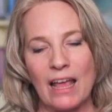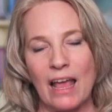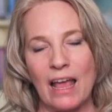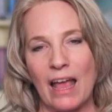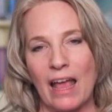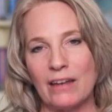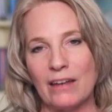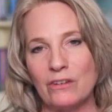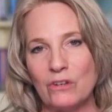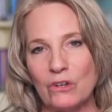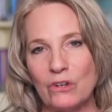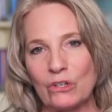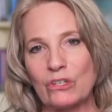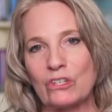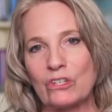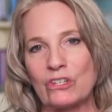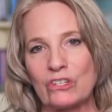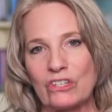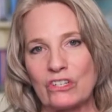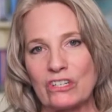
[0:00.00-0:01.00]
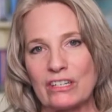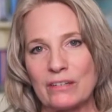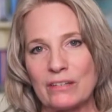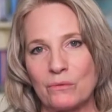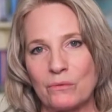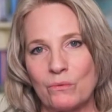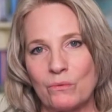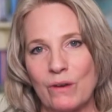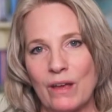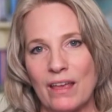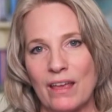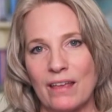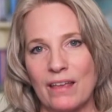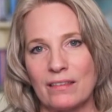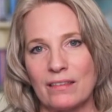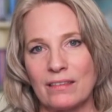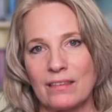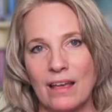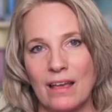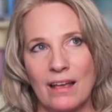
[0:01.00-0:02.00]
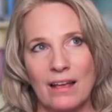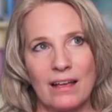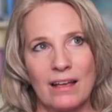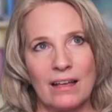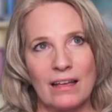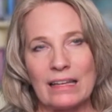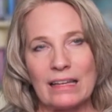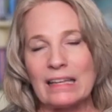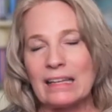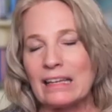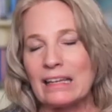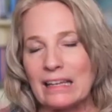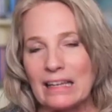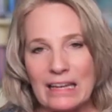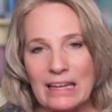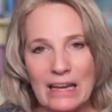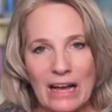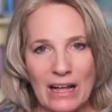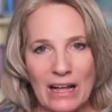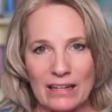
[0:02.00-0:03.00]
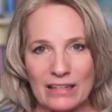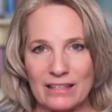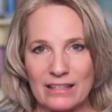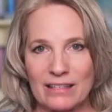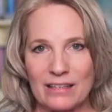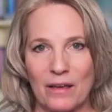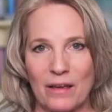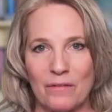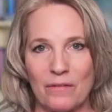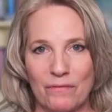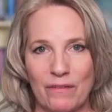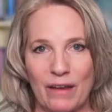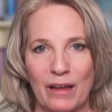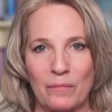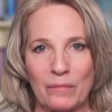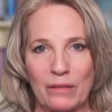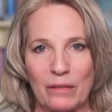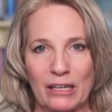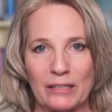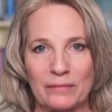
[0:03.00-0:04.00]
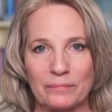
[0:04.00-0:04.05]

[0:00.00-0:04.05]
and nurtured with eons of family.